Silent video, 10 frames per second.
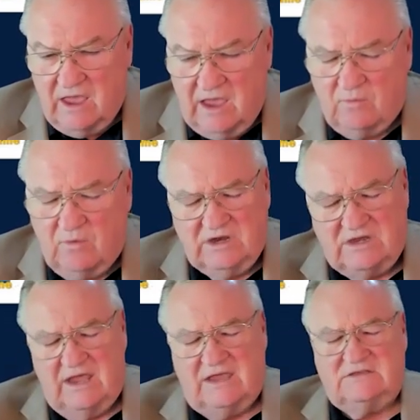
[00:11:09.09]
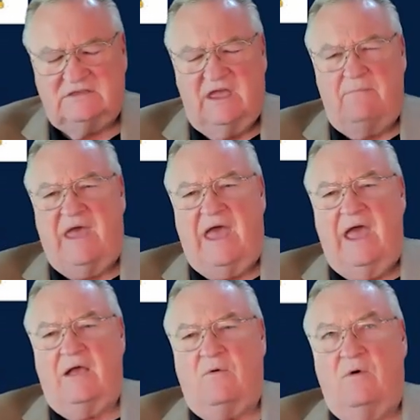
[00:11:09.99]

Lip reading: And when you take a step back,